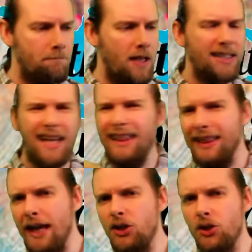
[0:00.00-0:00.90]
It's like
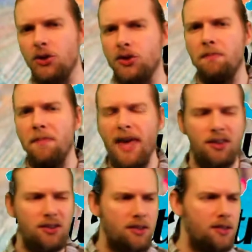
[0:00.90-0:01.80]
legends and
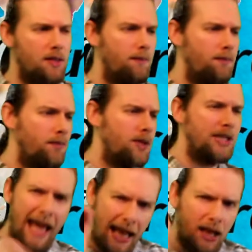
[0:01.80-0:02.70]
myths. There's
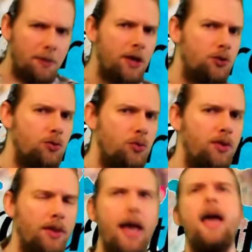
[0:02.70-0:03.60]
an element in truth
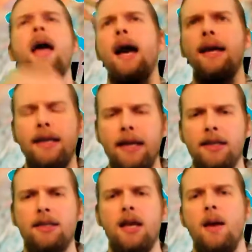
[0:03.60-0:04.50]
in there, and it
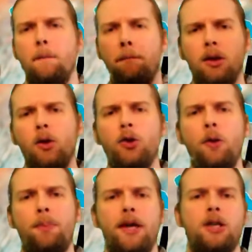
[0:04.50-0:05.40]
gets blown
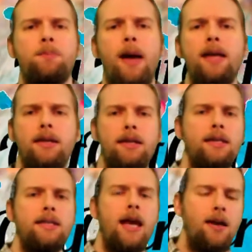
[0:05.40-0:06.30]
up and expanded
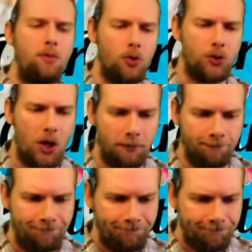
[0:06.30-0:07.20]
as time goes
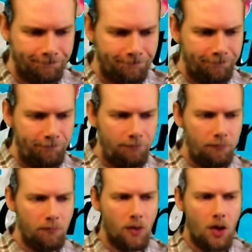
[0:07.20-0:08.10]
on.
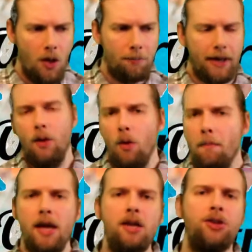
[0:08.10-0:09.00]
But how
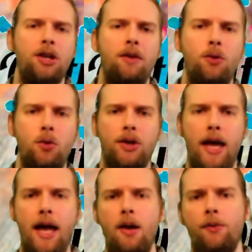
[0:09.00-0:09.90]
amazing if you could
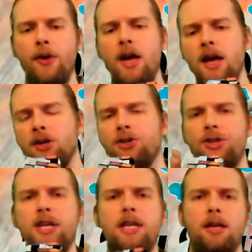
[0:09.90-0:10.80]
have a
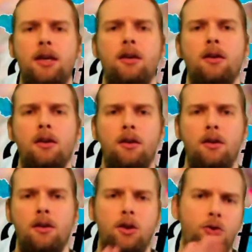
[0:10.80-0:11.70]
Sikh,
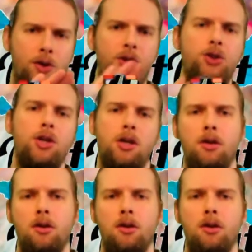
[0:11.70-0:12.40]
a Christian,